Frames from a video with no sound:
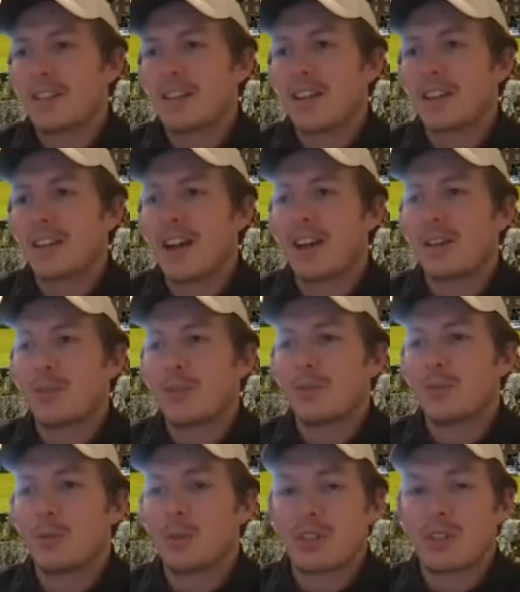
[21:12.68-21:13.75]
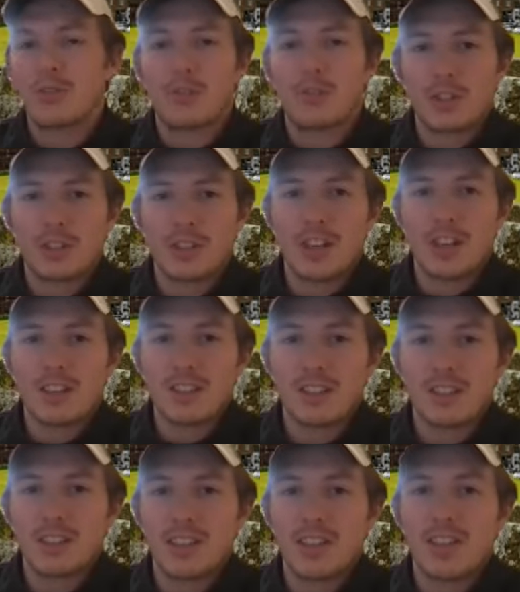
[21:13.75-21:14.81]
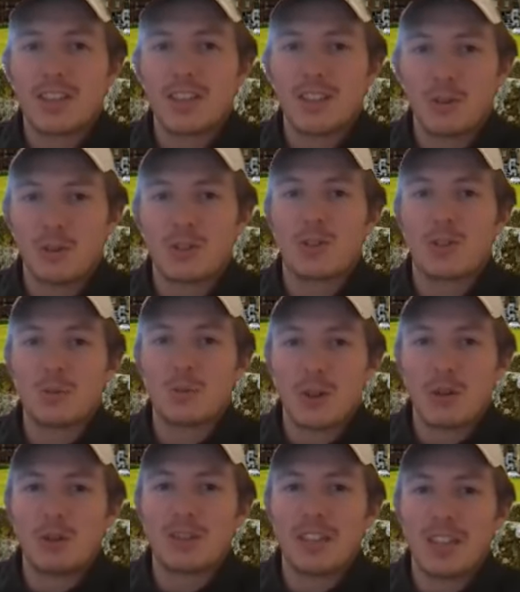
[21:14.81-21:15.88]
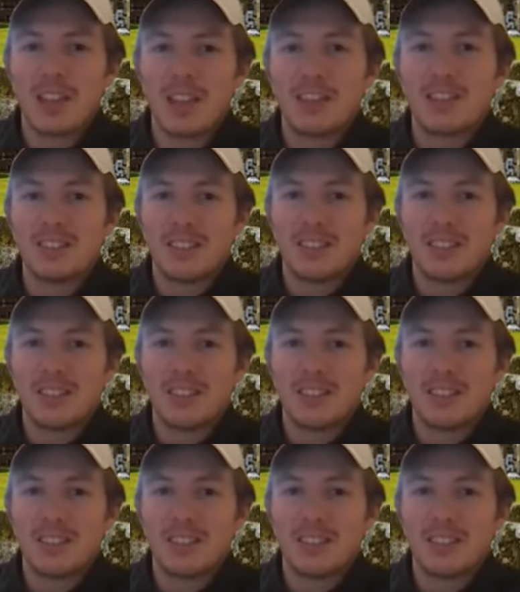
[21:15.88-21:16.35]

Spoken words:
Yeah, Kyle was the first guest, and he also went with the 8.